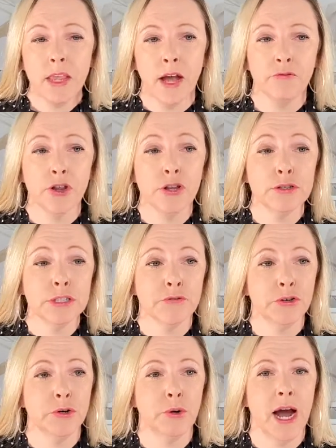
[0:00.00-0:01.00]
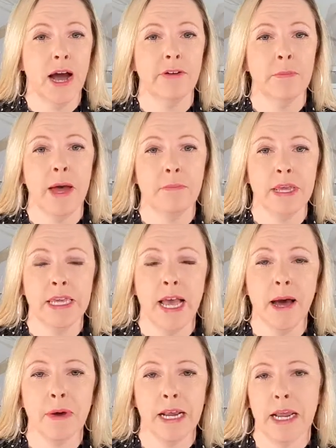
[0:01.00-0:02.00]
for those of you who haven't met me
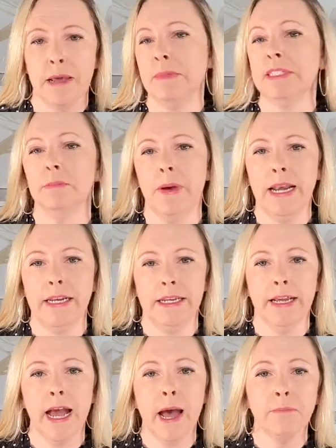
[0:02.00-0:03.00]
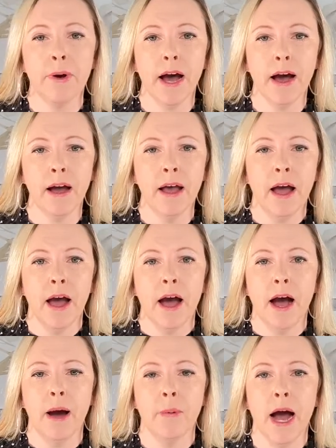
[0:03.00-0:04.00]
yet, my name is Betty Kempa.
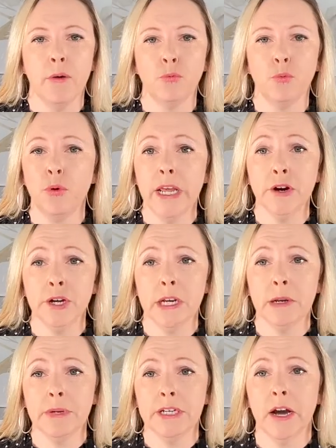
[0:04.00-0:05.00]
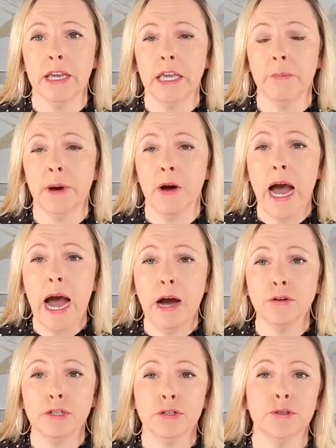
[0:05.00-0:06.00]
We are going to be talking about
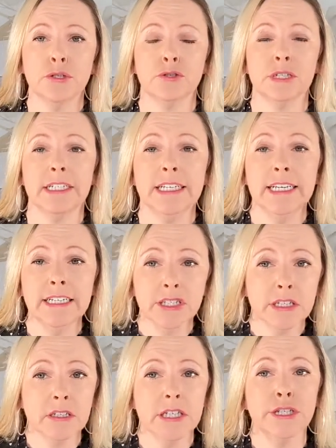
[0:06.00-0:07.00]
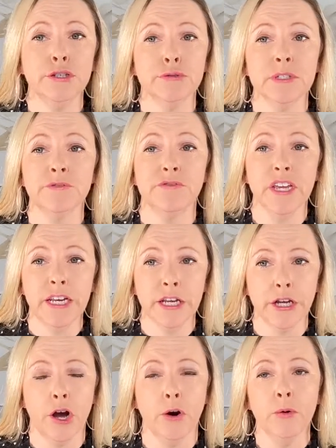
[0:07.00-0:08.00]
how to strategically use
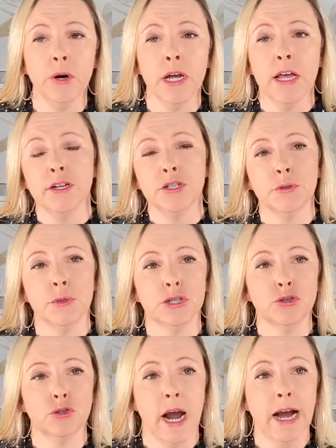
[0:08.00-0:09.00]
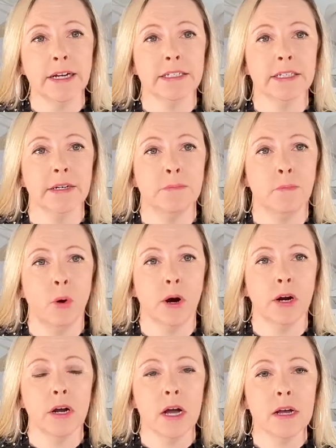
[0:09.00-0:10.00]
video to attract
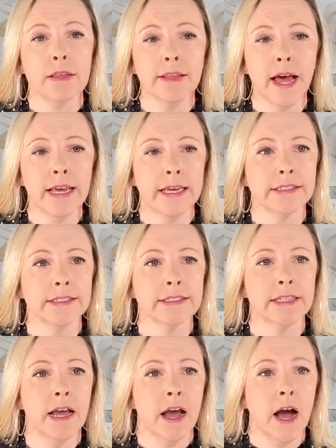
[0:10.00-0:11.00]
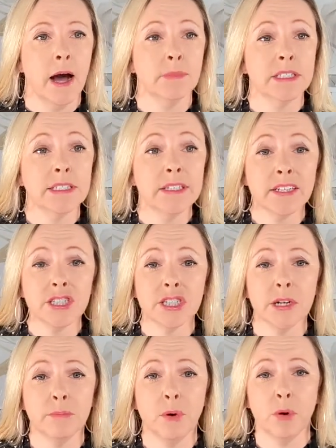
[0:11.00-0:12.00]
more clients. Such
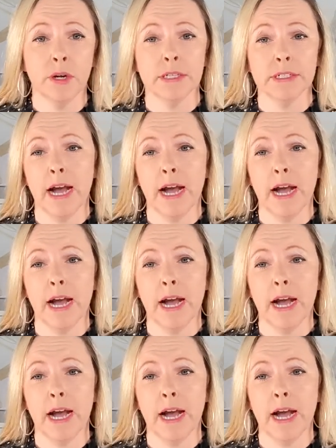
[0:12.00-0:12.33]
an important